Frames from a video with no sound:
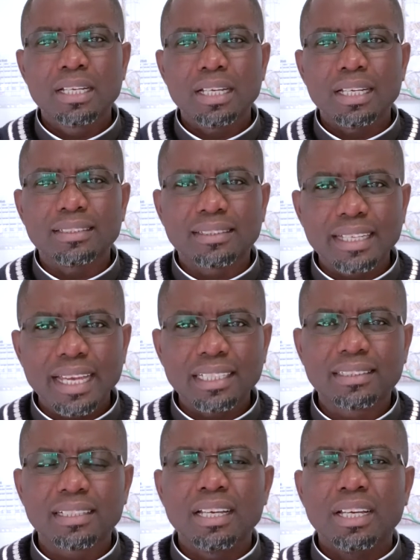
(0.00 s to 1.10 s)
It
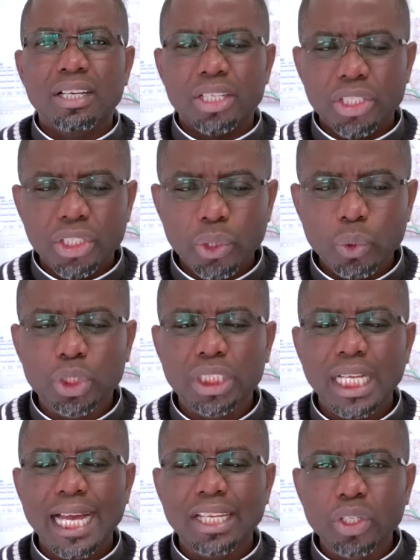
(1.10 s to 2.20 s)
says, "You
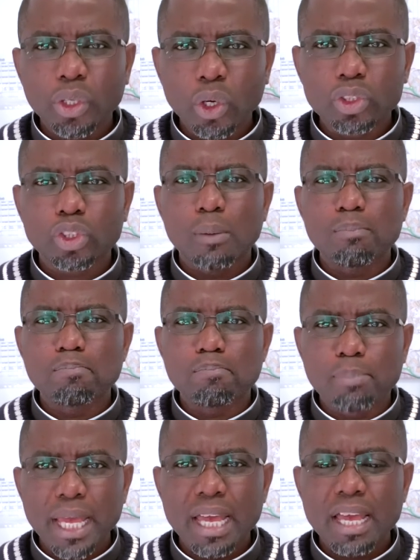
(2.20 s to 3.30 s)
shall not
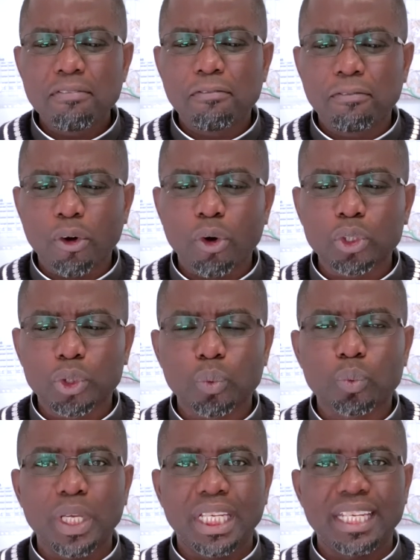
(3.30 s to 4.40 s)
bear false
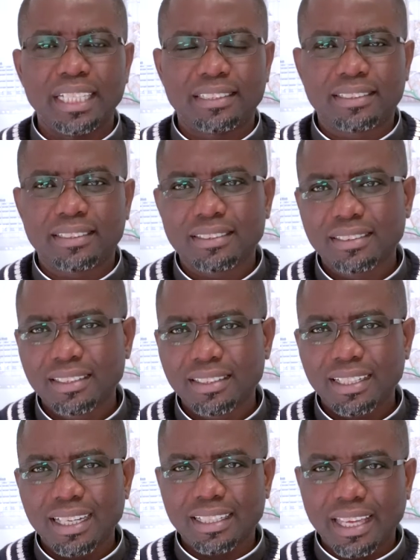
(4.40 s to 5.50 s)
witness
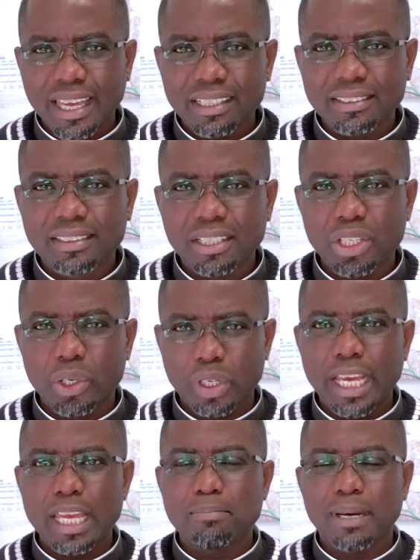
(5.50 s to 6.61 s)
against your
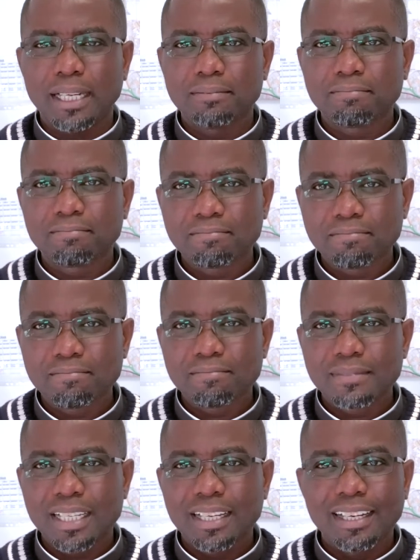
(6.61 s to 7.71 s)
neighbor."
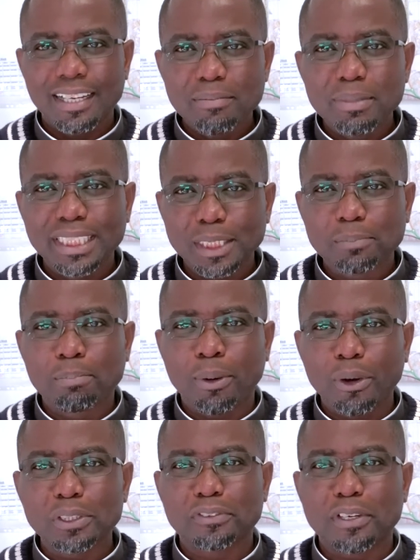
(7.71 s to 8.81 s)
Let me just
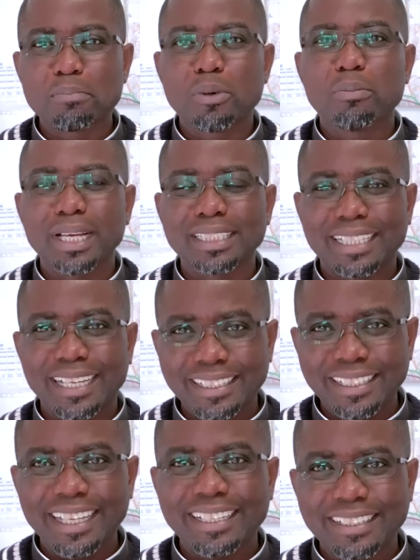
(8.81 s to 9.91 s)
pause for a moment
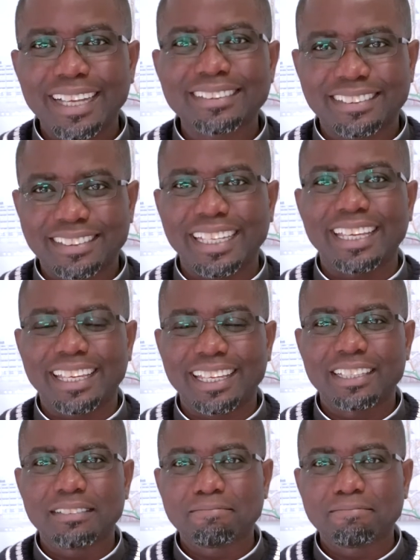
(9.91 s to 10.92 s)
and let that sink.